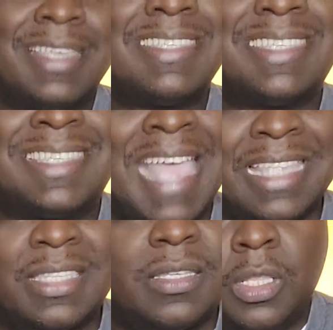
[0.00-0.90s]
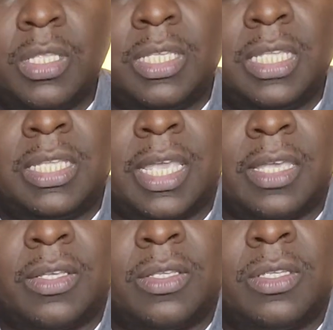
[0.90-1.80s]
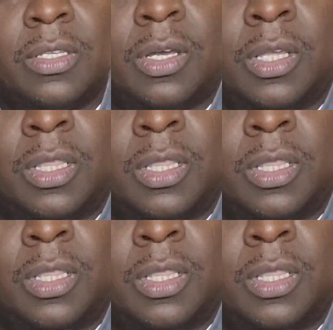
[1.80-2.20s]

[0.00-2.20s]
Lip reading: set. The details on